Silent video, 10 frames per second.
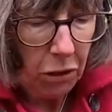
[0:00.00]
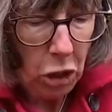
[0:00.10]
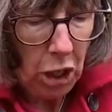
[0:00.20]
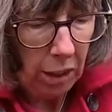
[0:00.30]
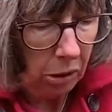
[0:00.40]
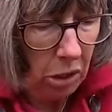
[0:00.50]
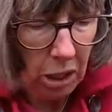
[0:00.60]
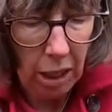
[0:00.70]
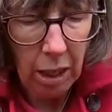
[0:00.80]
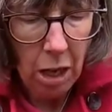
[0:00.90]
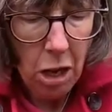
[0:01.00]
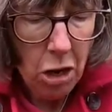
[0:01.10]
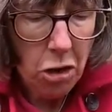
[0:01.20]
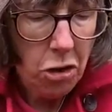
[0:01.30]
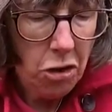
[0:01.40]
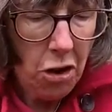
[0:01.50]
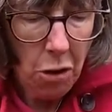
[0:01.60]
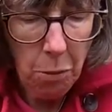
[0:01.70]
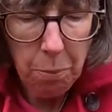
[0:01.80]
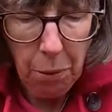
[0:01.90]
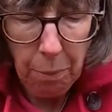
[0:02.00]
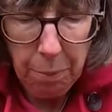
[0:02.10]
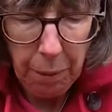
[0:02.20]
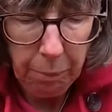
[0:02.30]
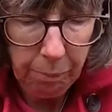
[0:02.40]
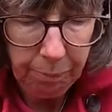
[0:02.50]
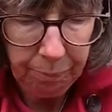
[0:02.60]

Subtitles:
shelter, no problem.